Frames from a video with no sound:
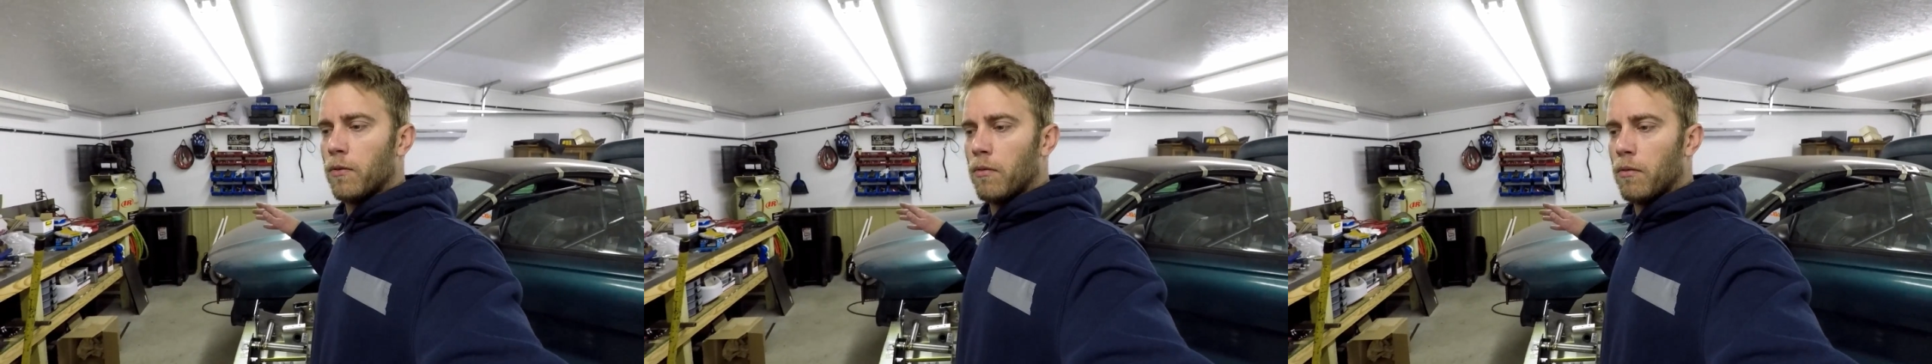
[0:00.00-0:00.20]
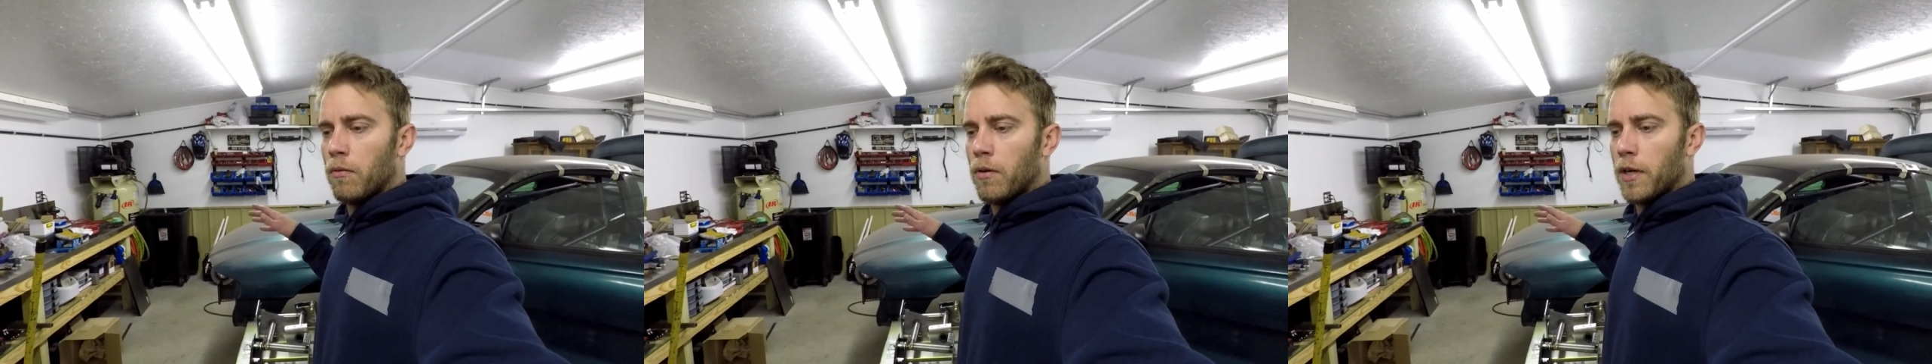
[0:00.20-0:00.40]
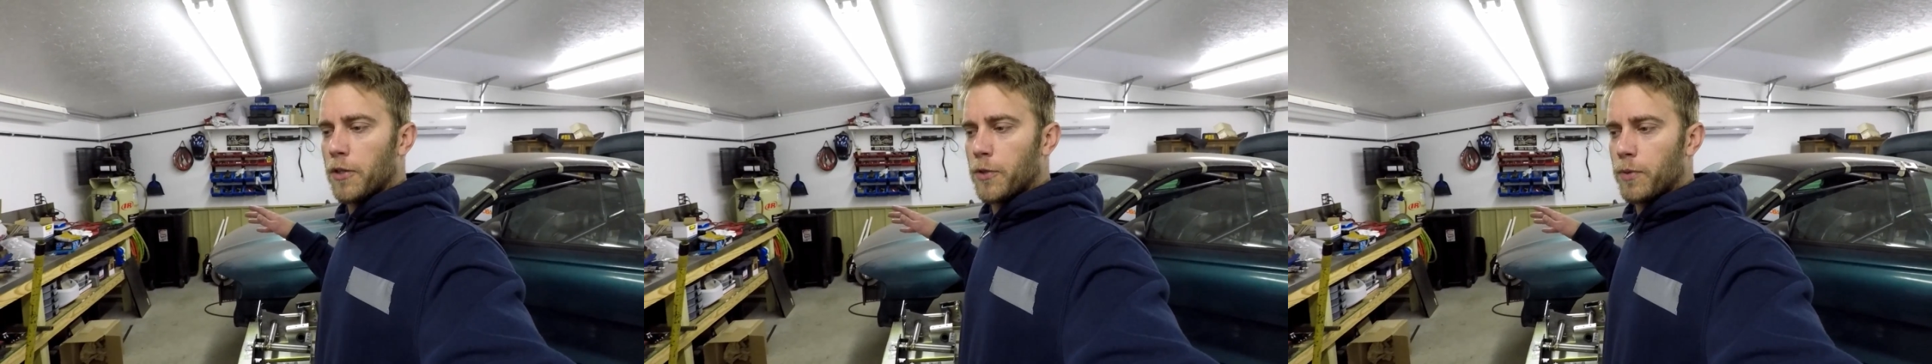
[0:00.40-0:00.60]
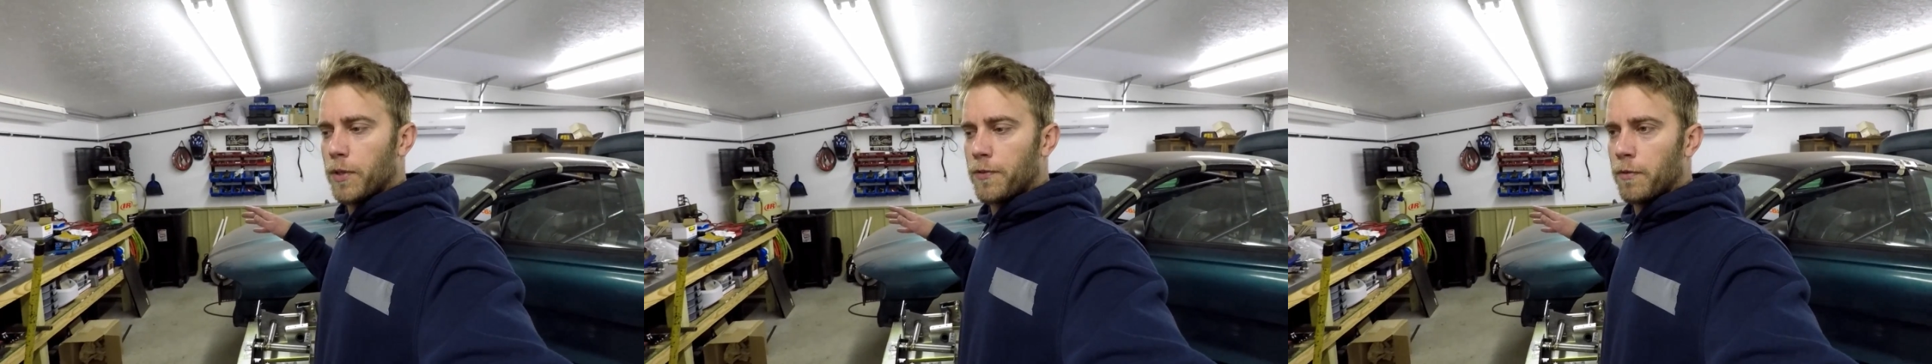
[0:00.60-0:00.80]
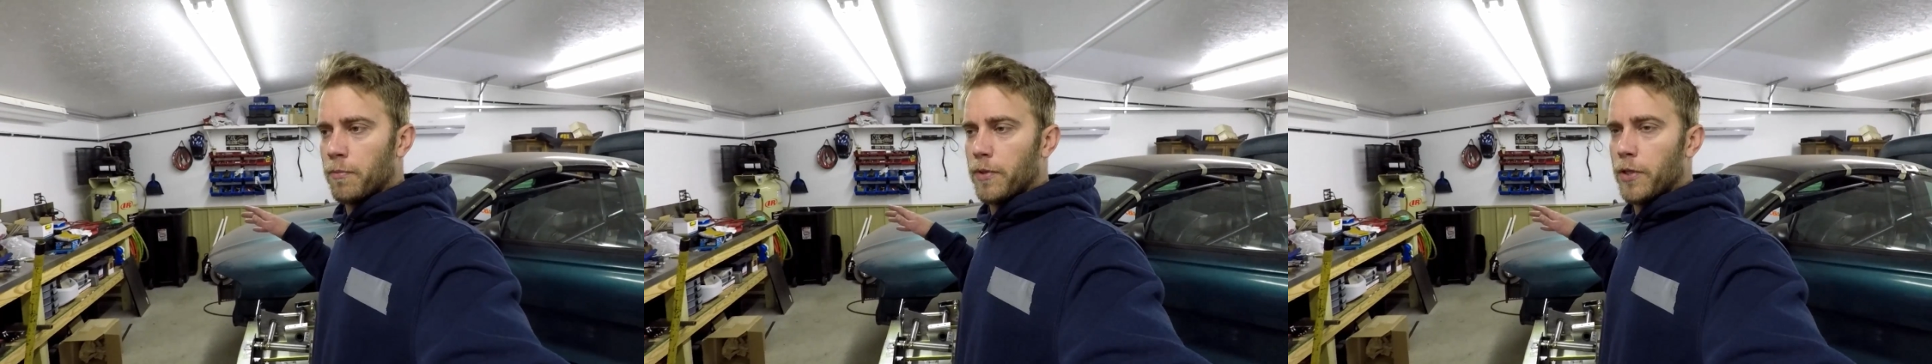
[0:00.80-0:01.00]
when I switched
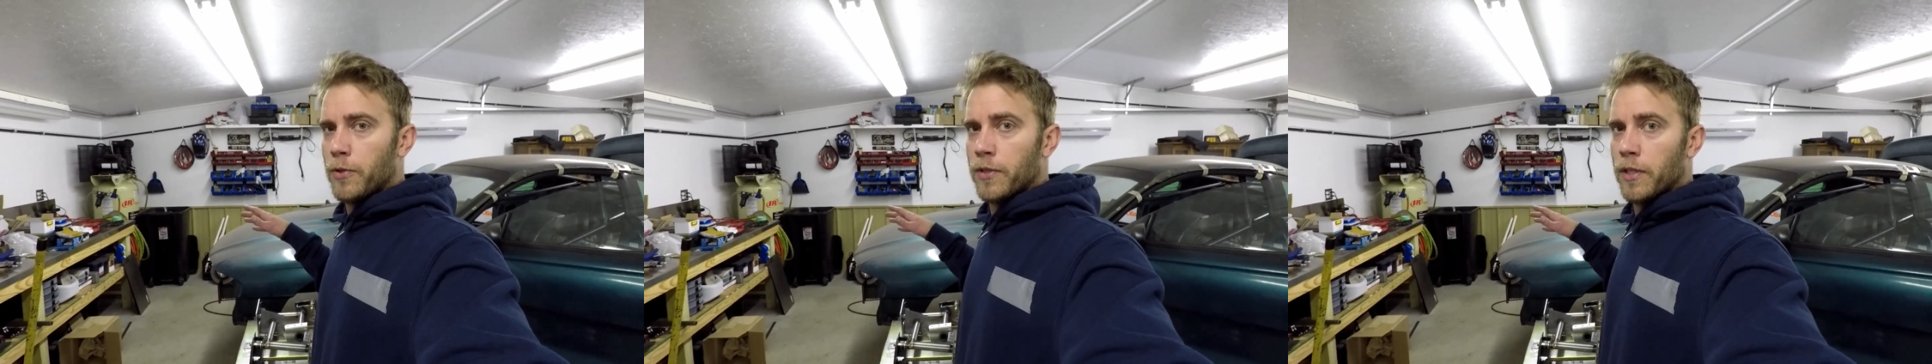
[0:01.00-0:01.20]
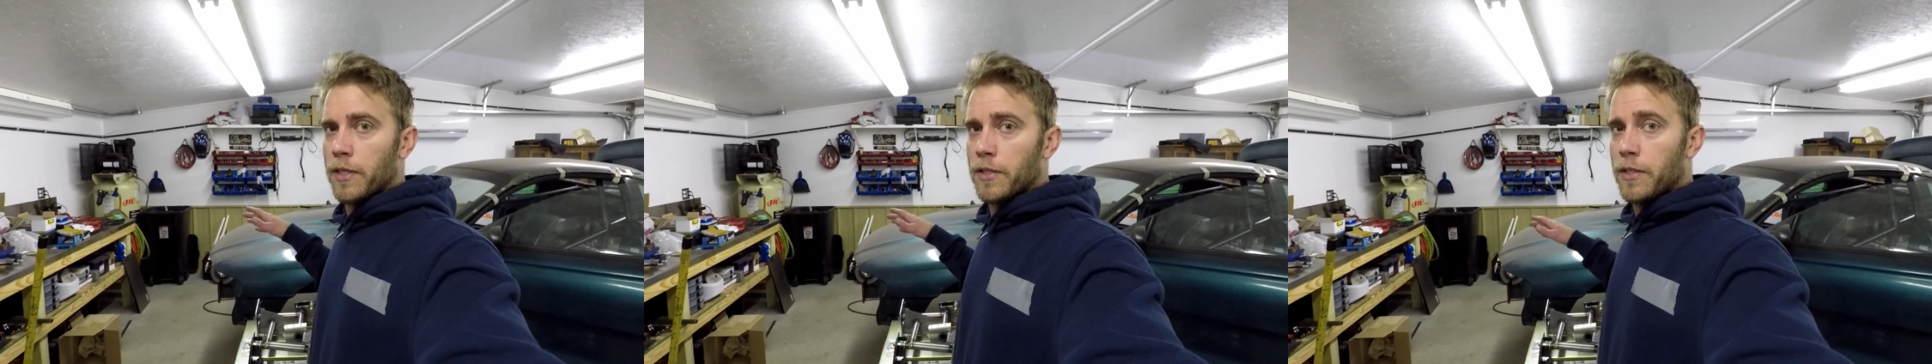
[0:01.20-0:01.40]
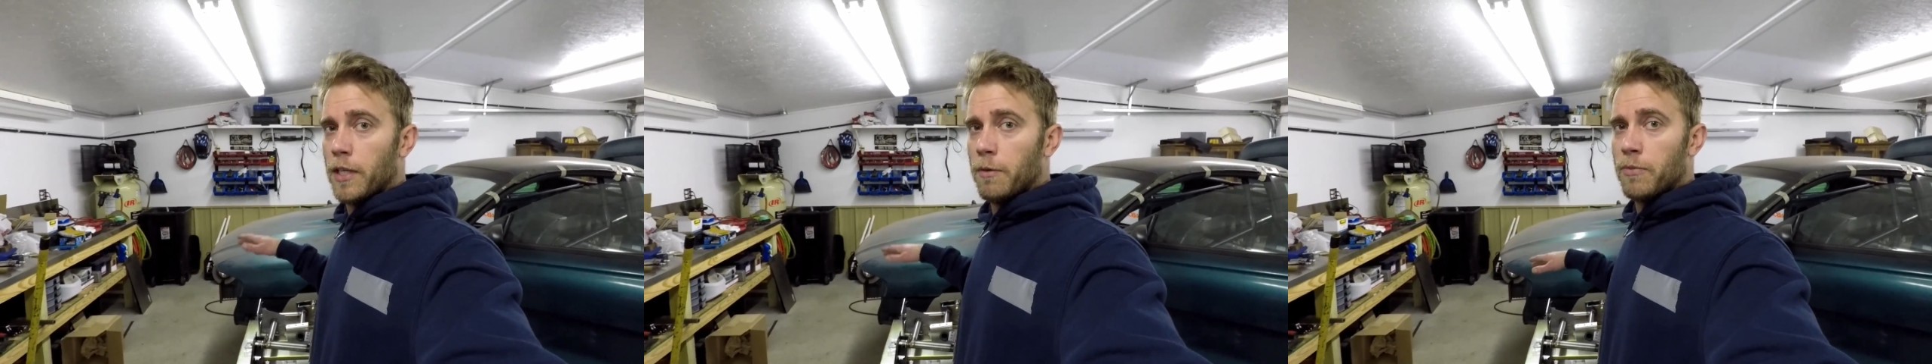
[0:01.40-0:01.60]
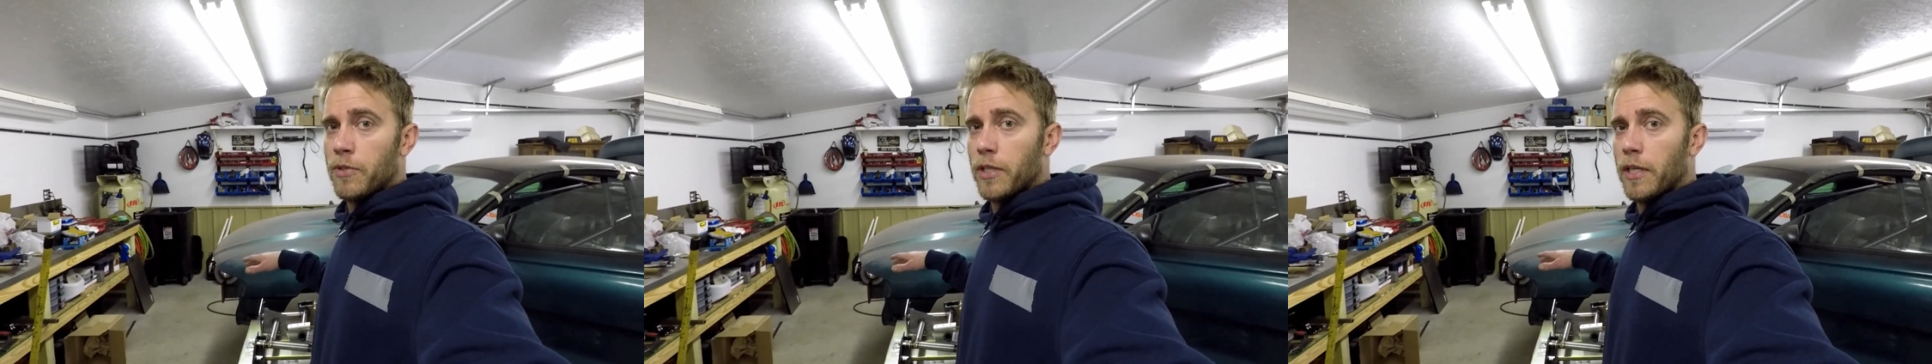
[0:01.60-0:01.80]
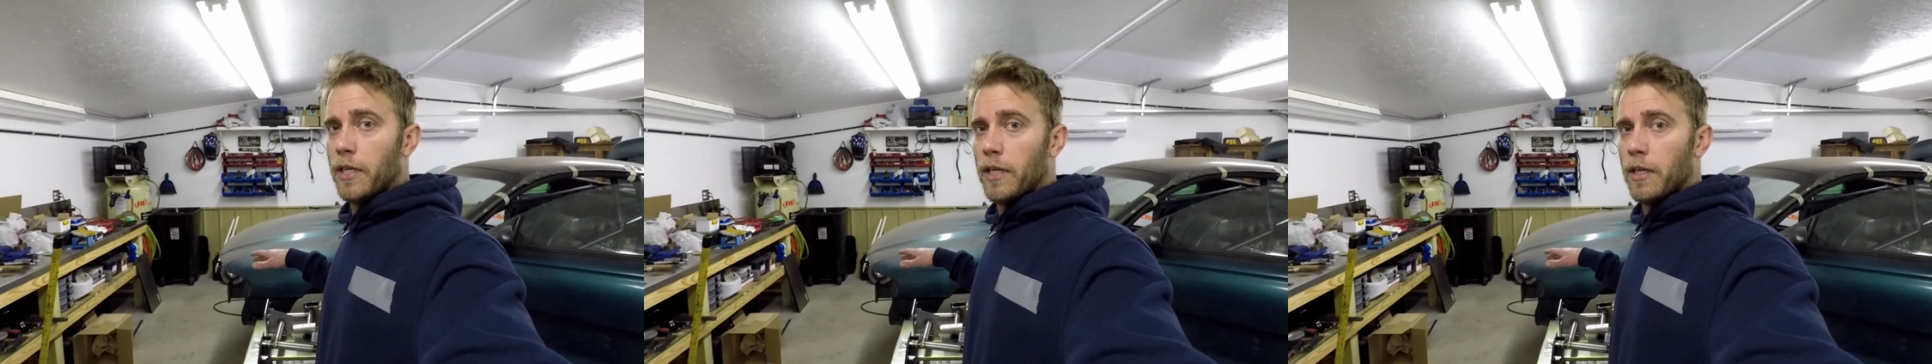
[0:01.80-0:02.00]
from using the Team
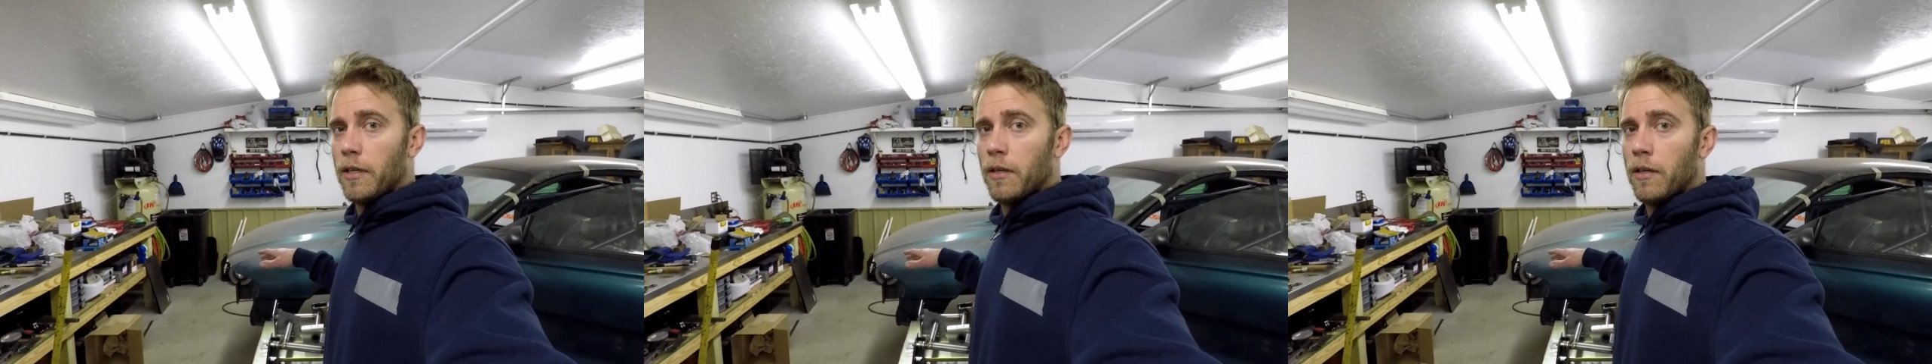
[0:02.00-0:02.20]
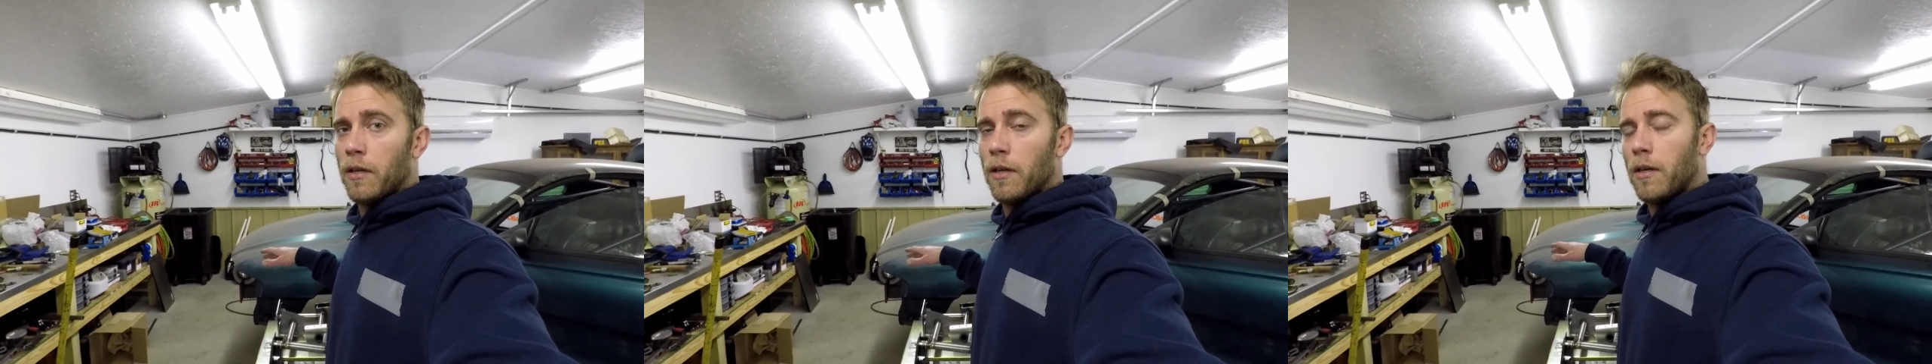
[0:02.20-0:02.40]
Z